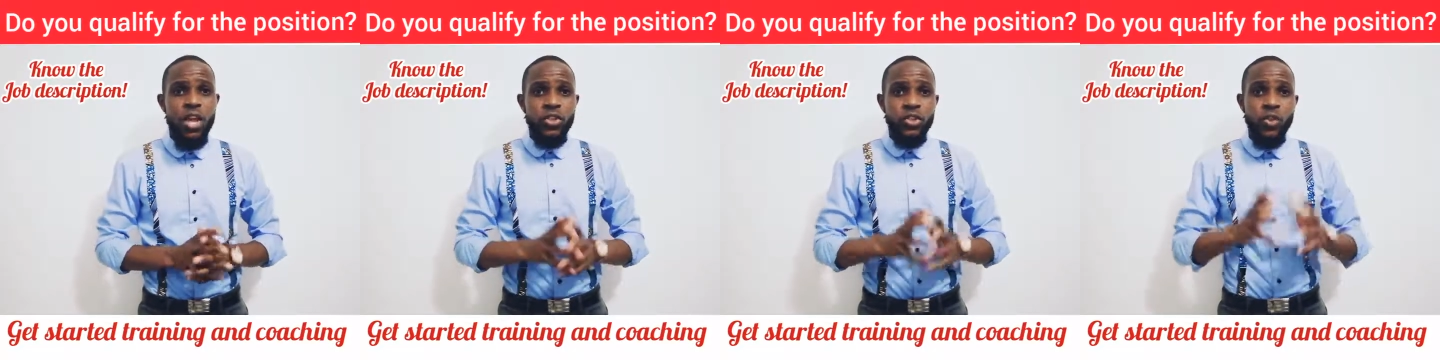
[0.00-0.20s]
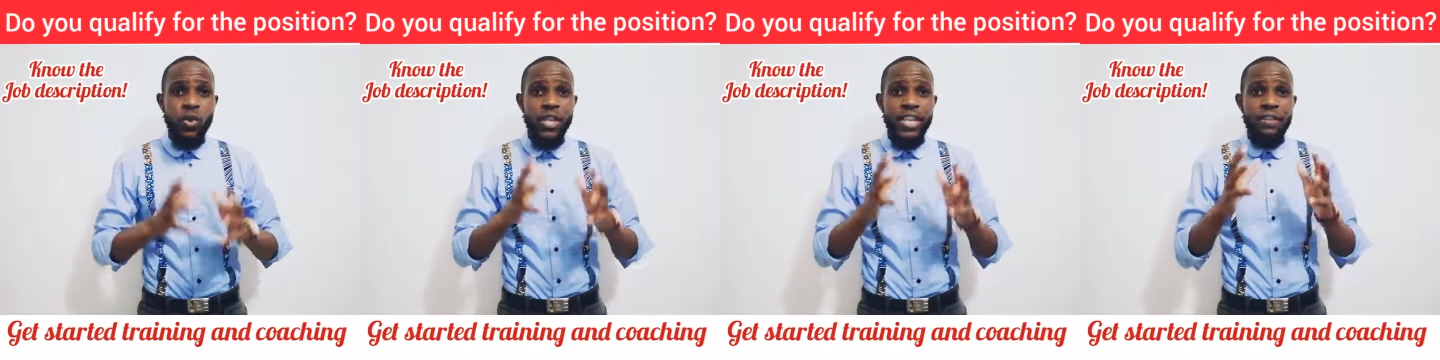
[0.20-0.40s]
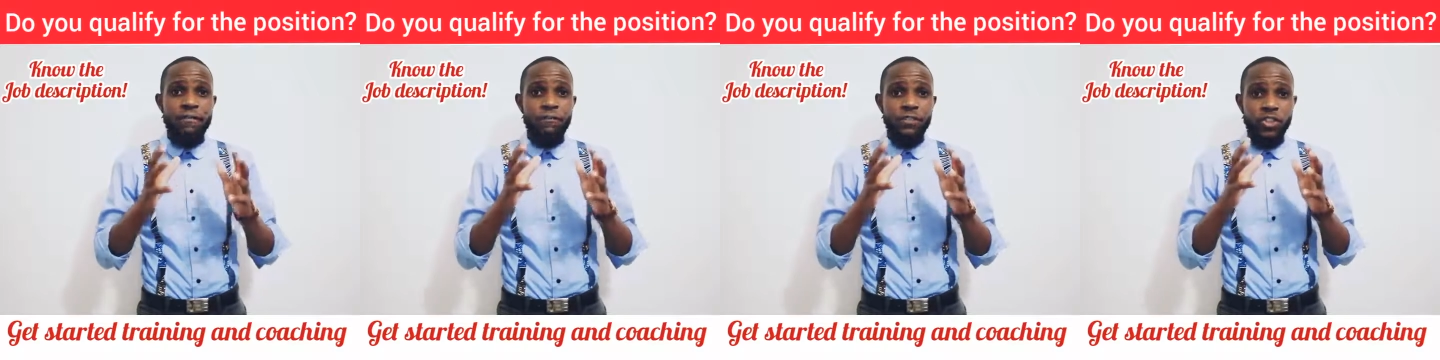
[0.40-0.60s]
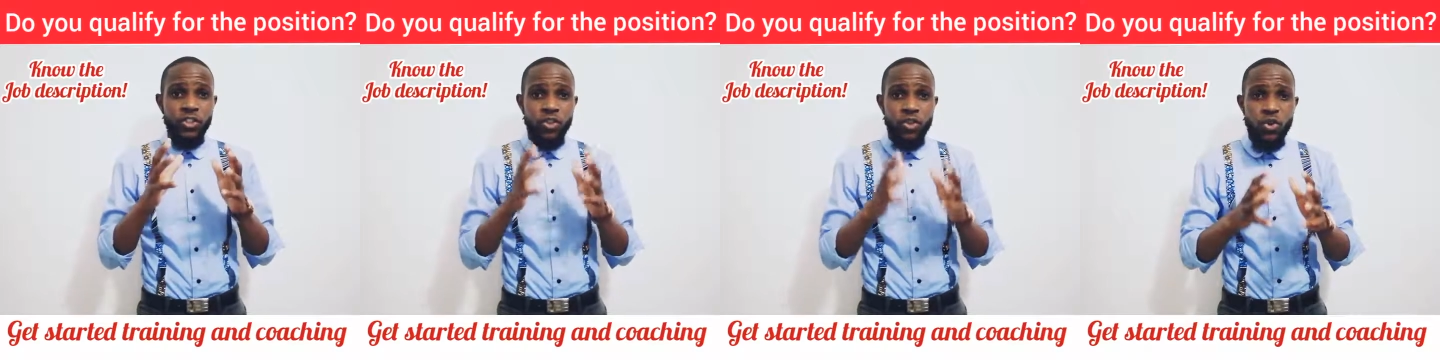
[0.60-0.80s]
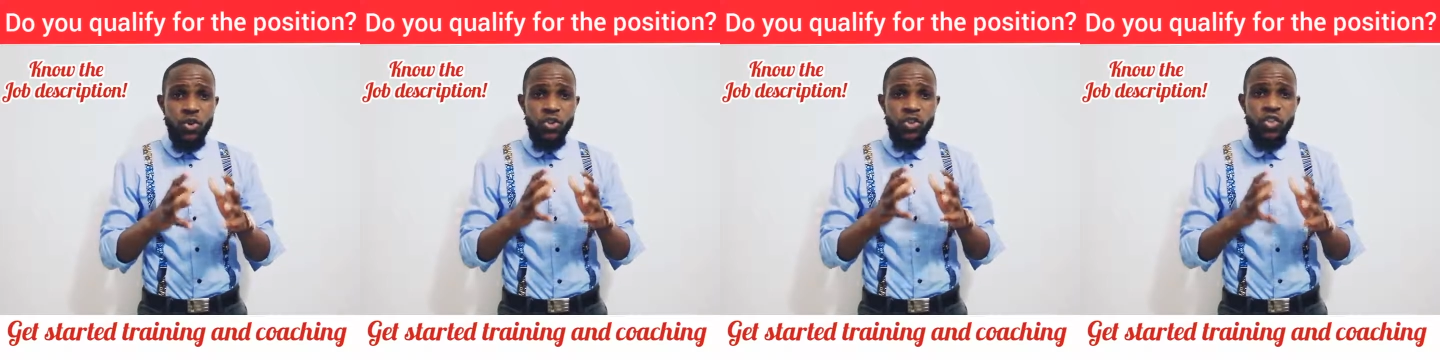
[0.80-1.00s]
So if
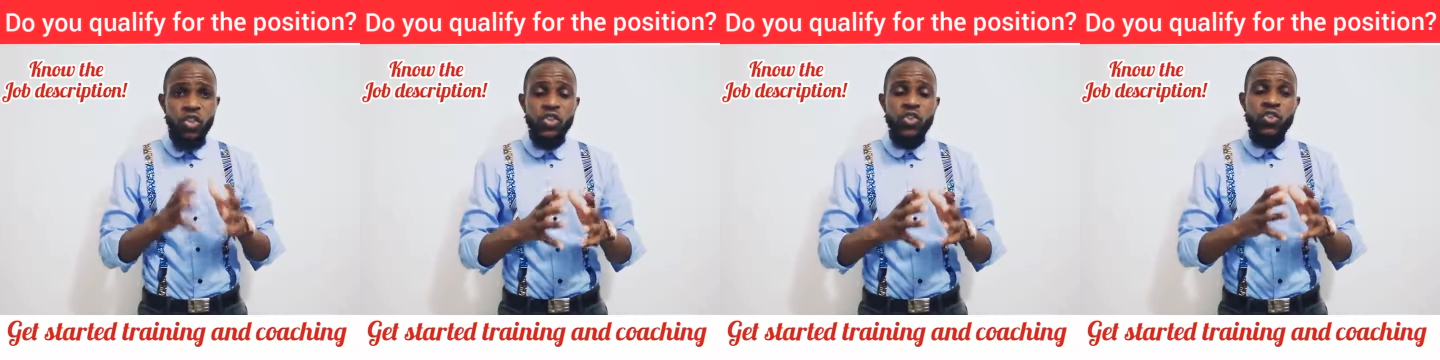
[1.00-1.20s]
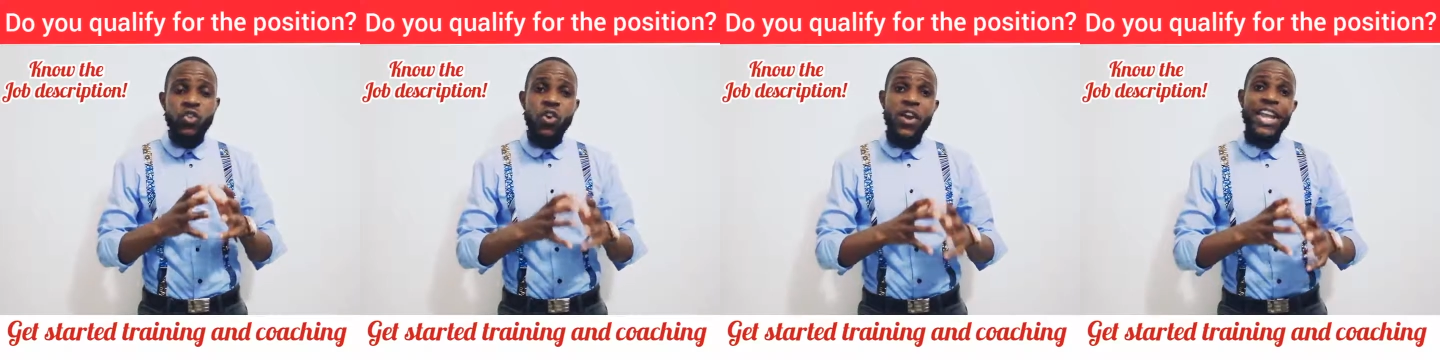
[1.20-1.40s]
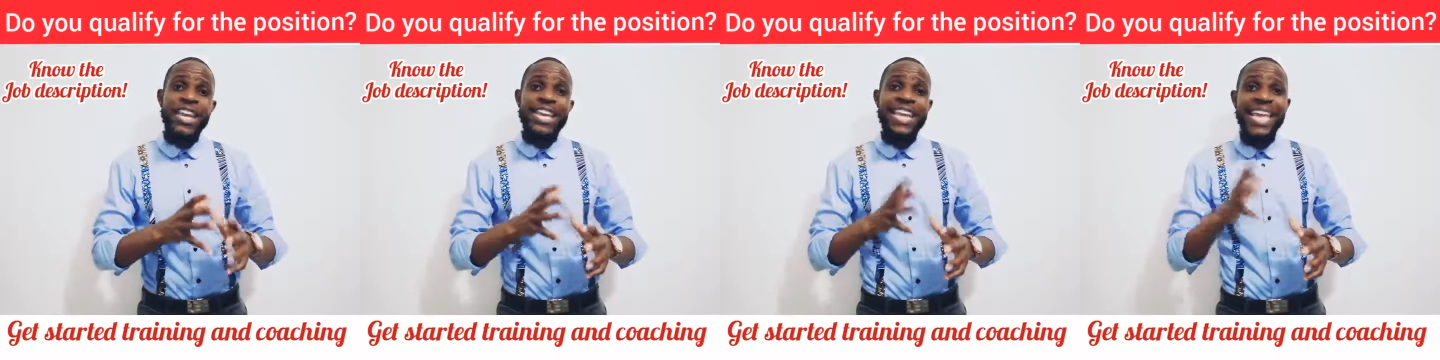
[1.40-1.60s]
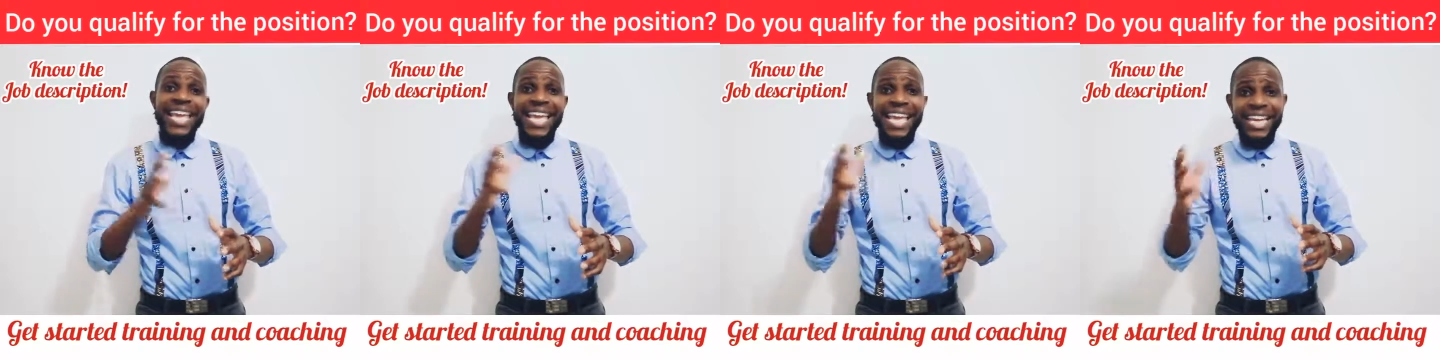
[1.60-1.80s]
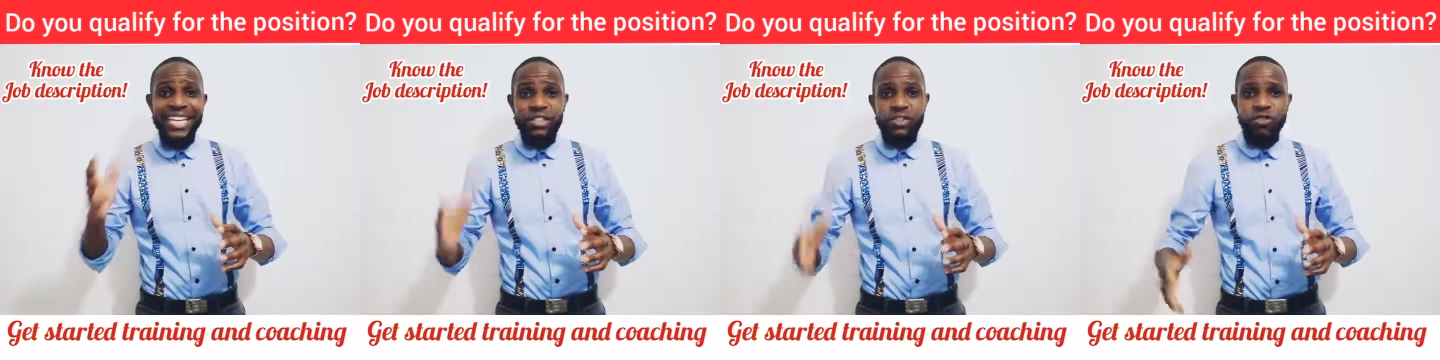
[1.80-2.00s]
you don't go an
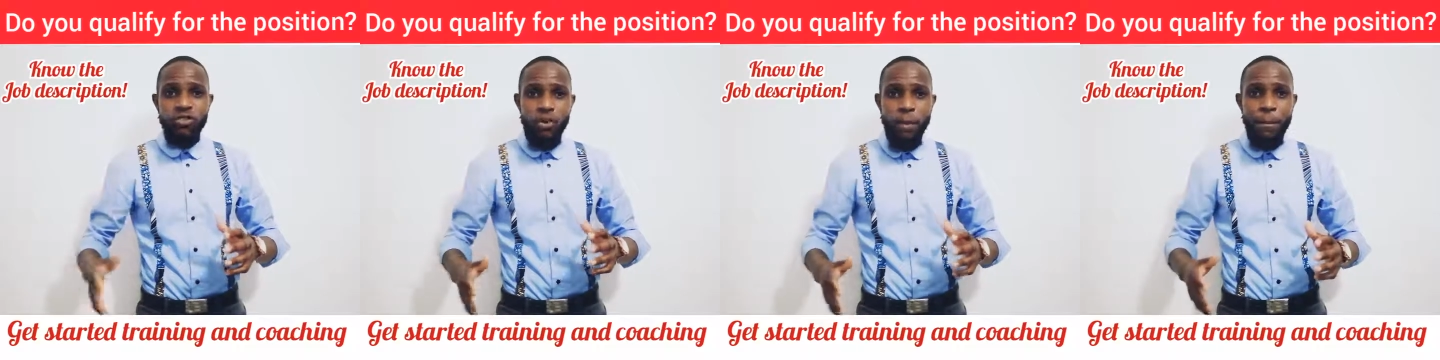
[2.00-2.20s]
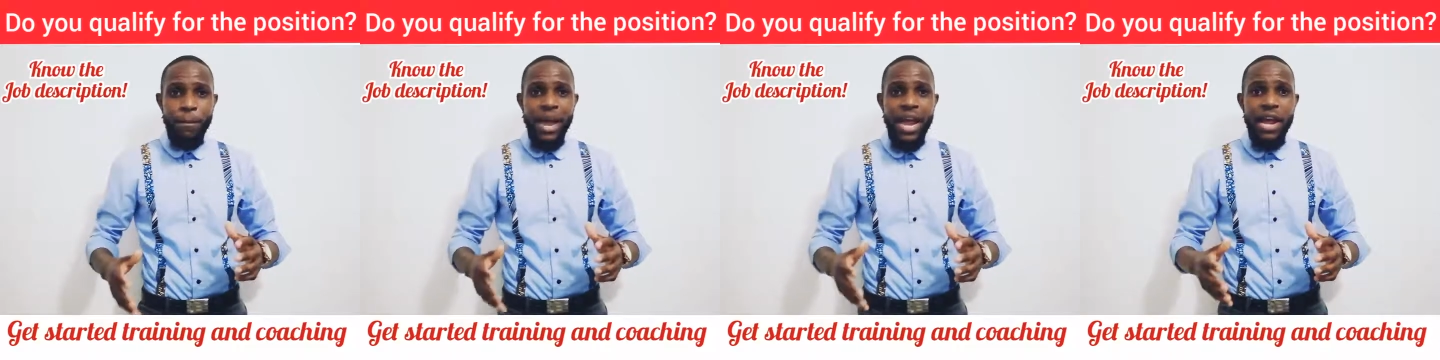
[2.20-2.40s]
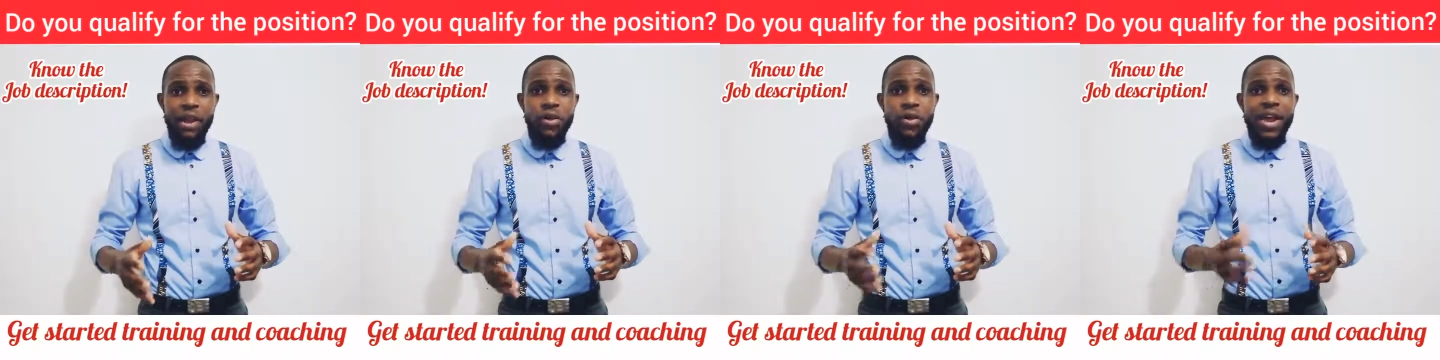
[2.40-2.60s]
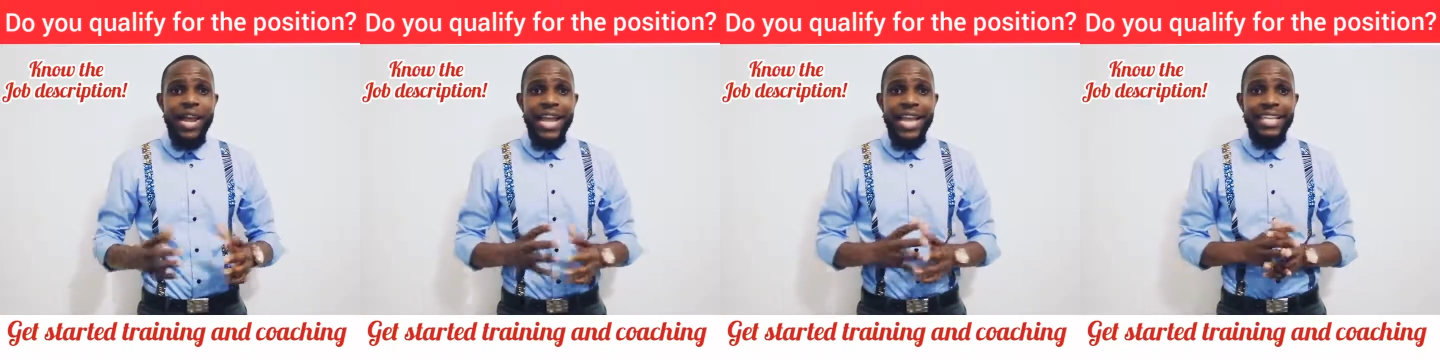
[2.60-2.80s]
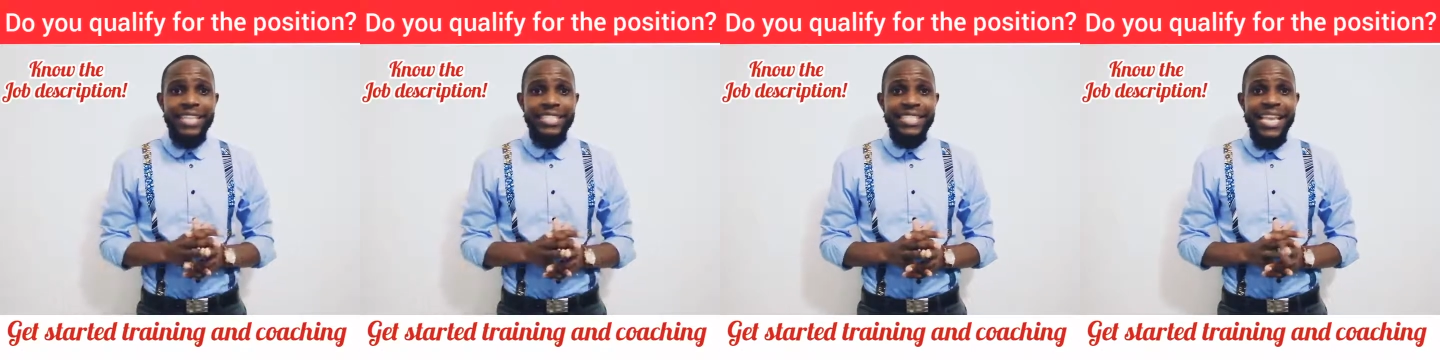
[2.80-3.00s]
extra mile
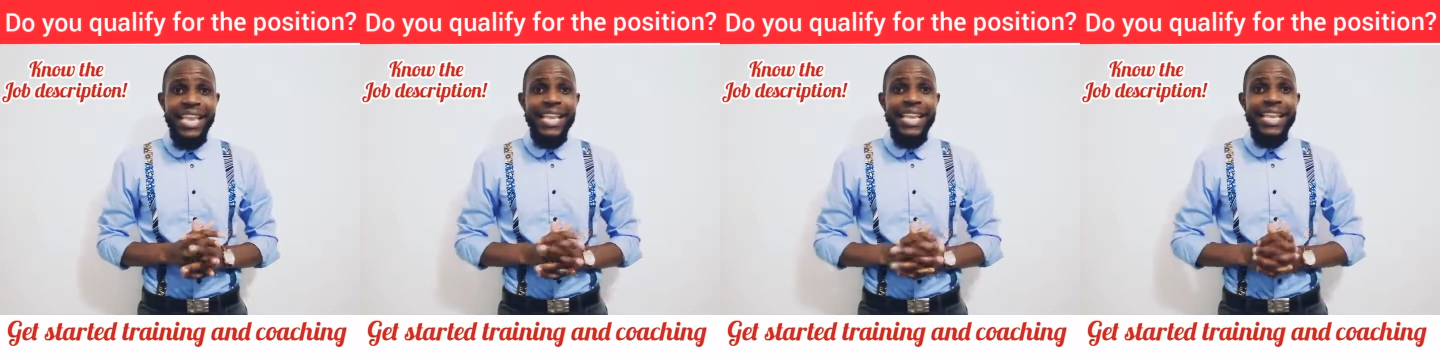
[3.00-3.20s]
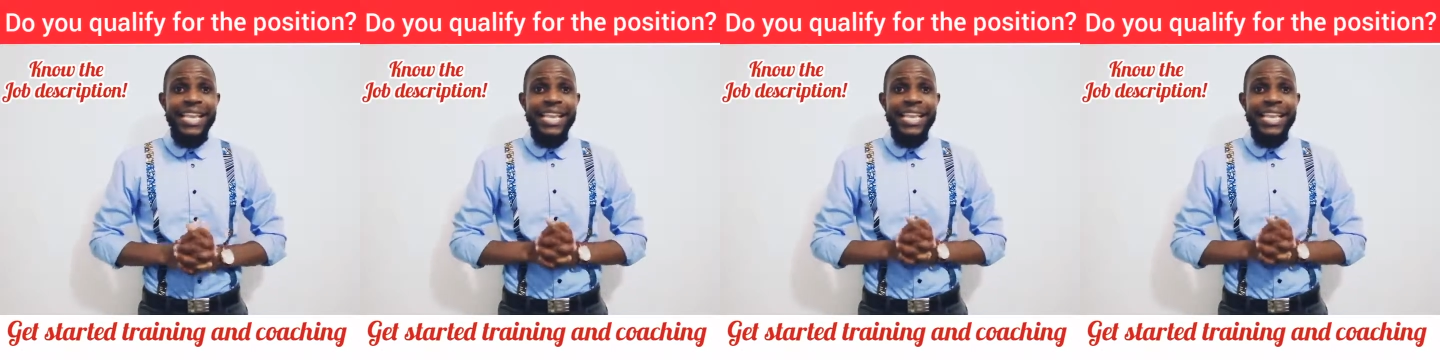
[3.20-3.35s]
and say,